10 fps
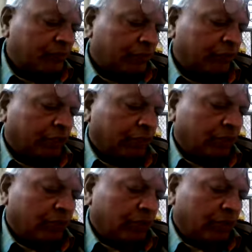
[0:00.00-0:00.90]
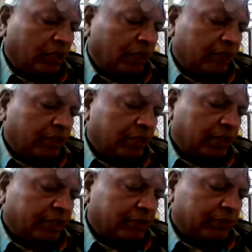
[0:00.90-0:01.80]
where every
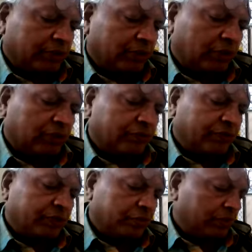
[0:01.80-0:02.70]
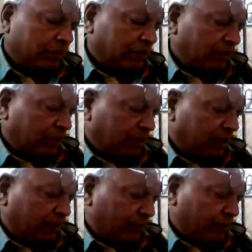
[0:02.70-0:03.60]
item is not feasible
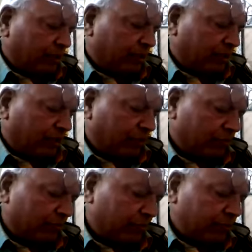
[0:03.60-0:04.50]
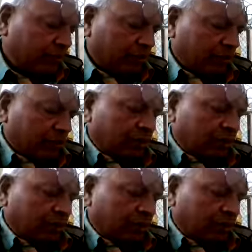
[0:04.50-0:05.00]
enough to be carried out per